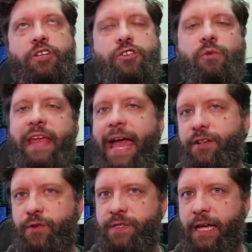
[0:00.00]
do the
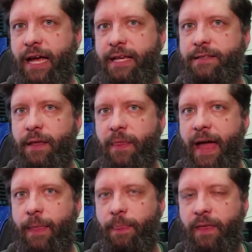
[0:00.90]
exercise
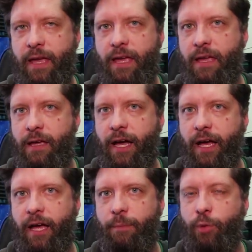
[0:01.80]
that the
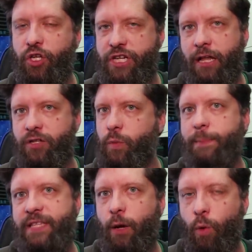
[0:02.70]
uh, book challenge
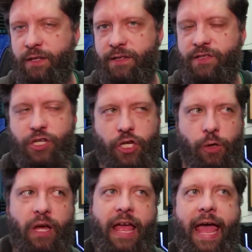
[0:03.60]
website wants us to do.